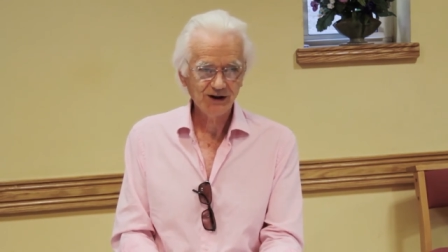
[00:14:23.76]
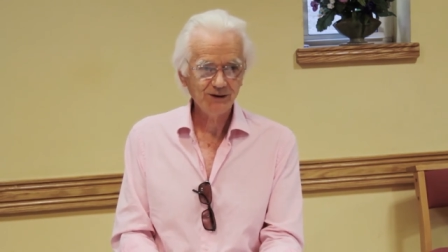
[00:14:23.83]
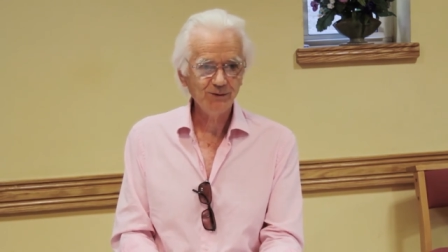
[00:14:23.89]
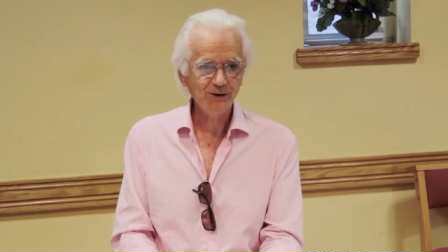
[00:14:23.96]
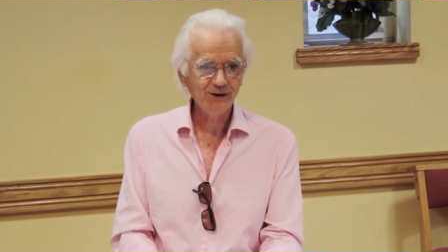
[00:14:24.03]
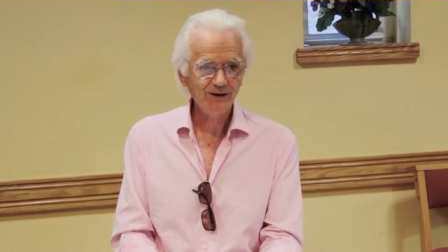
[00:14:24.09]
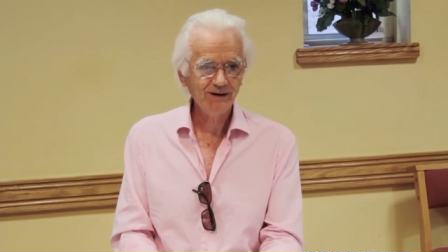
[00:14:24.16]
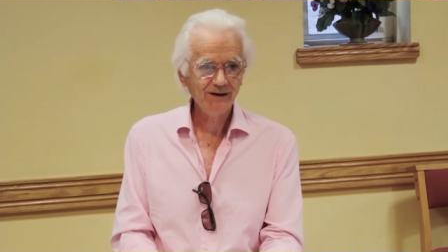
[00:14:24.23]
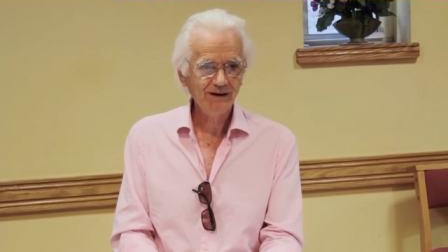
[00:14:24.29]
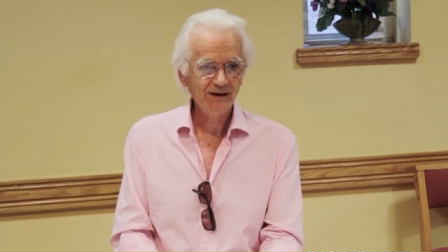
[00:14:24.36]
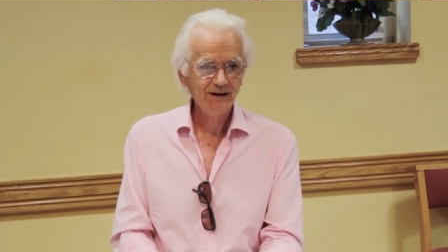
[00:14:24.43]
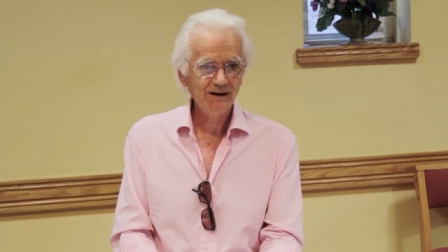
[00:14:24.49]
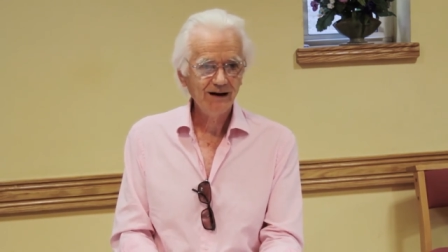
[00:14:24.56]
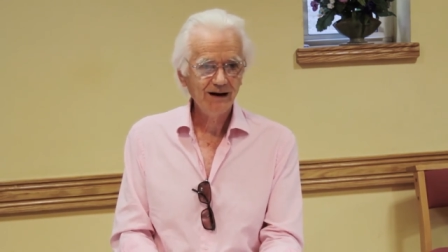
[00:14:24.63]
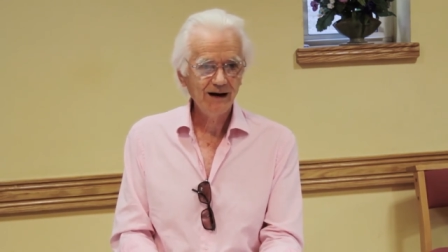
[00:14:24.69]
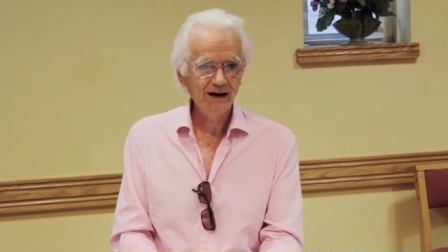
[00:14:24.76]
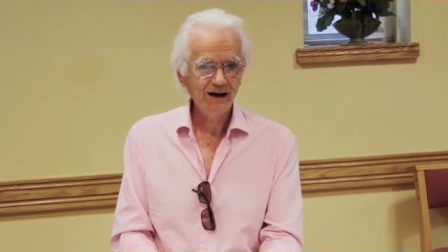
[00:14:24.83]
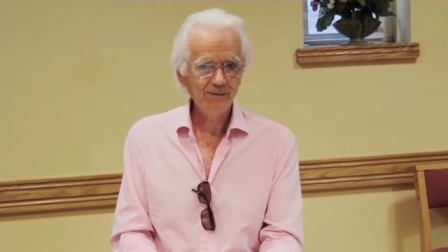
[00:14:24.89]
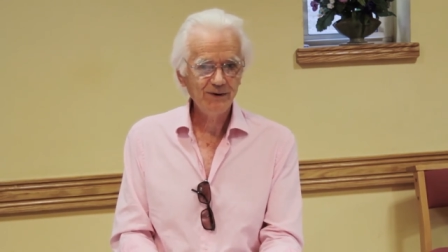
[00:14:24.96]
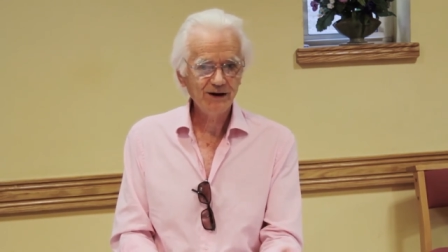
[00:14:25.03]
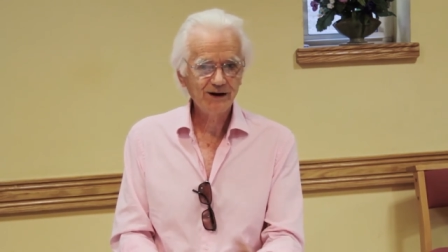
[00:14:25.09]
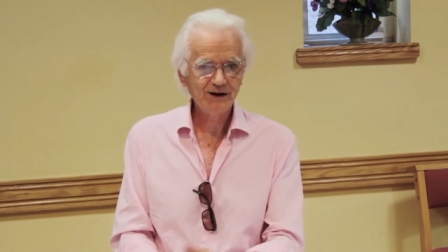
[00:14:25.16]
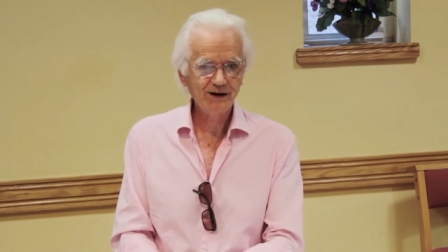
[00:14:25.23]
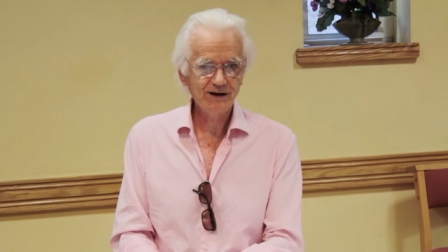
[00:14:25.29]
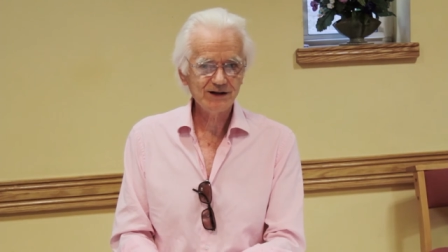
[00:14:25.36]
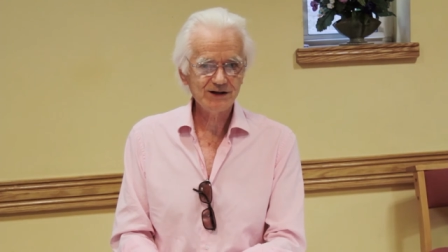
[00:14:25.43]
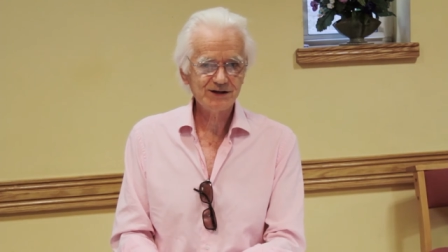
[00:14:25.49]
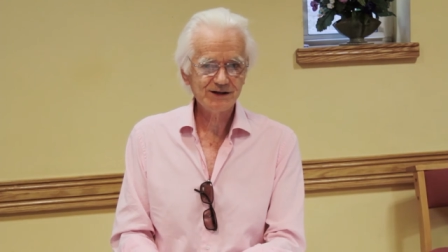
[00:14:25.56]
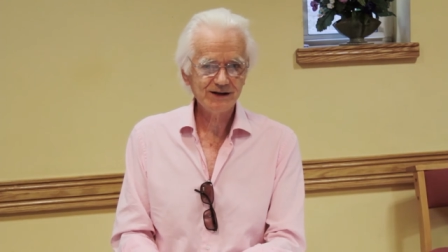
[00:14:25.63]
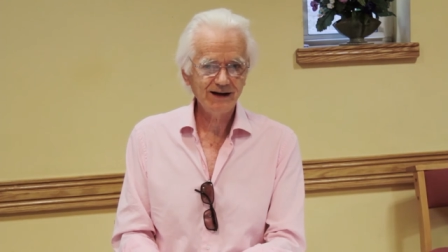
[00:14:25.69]
I would.
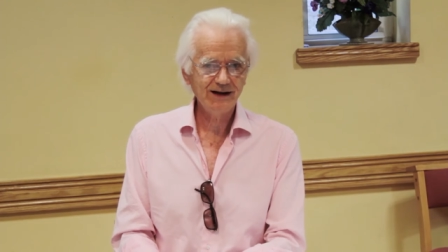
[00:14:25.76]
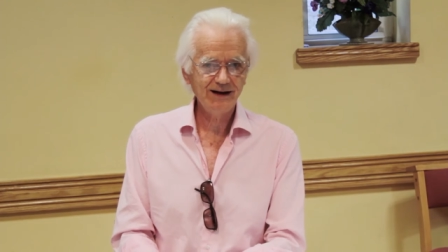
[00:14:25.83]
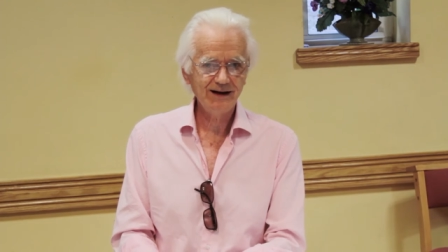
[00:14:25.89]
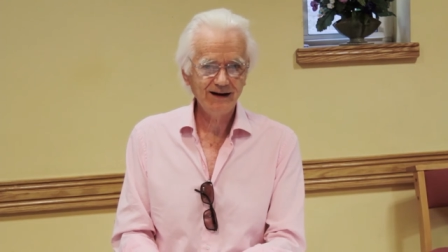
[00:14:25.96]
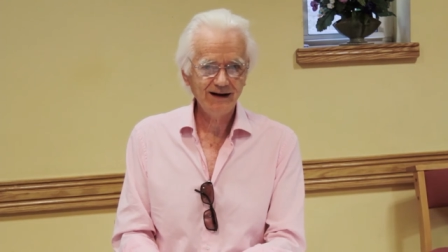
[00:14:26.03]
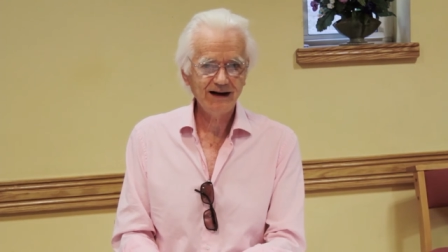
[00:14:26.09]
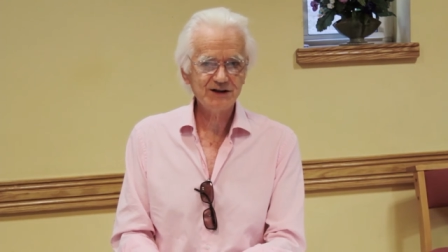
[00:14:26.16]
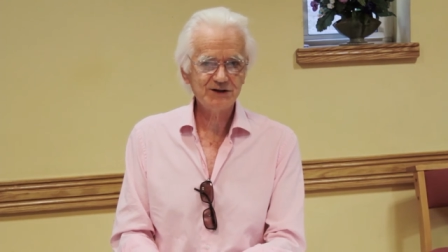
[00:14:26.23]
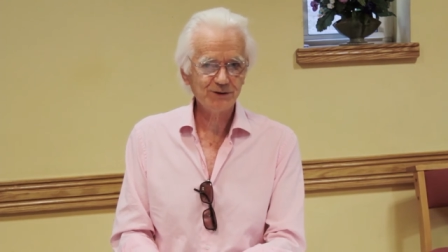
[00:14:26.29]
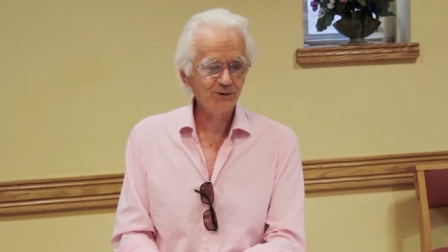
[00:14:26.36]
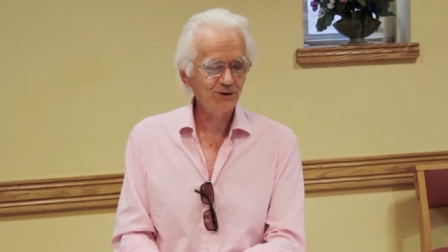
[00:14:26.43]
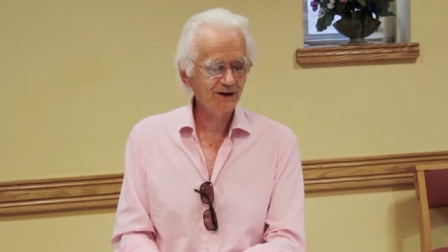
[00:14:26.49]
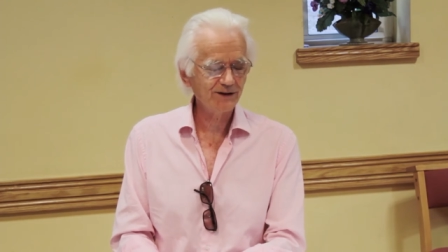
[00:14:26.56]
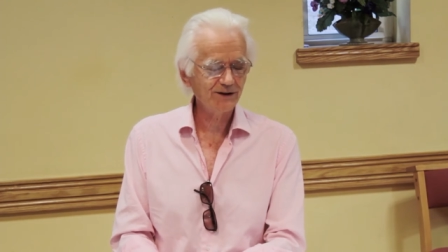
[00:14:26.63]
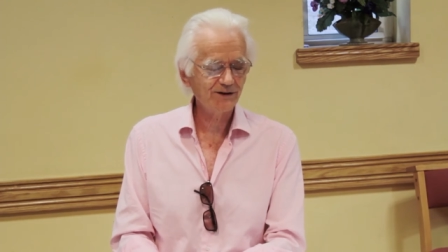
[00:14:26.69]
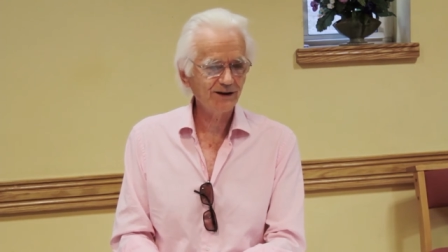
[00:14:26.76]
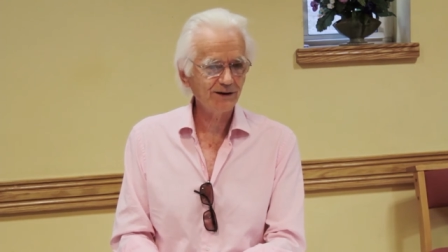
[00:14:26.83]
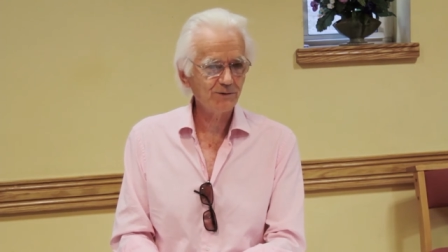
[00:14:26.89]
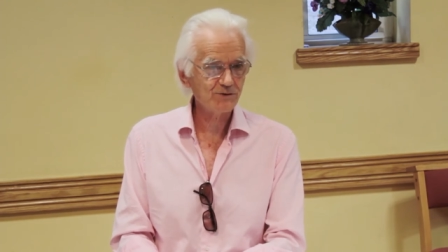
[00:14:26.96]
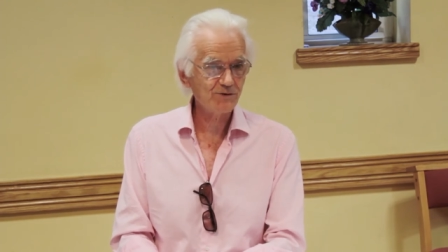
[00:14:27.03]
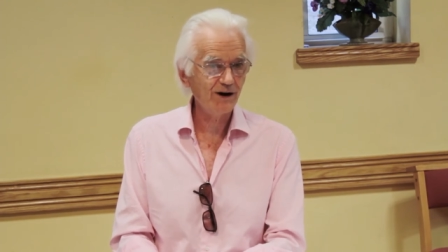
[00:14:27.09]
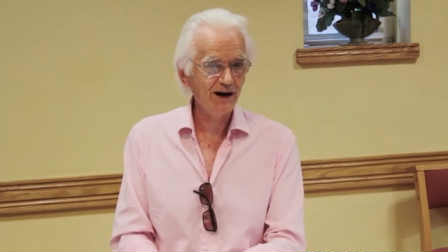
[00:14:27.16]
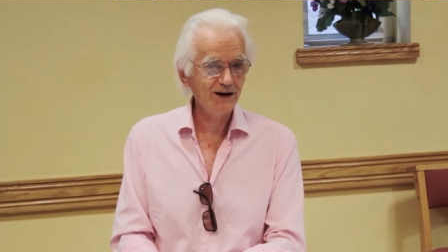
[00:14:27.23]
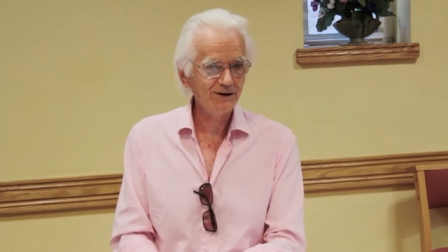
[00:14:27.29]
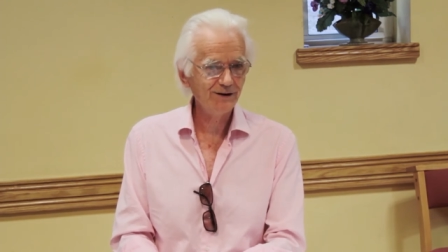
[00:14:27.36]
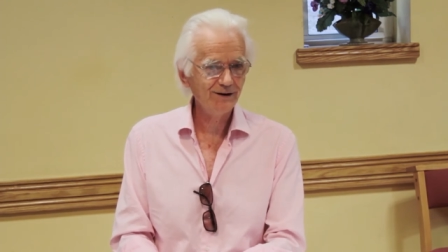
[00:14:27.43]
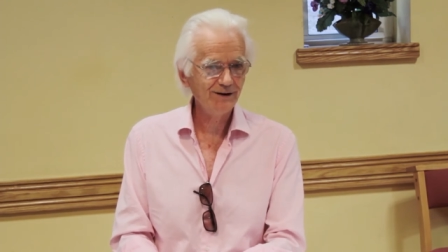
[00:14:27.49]
Because I still think the thing was right.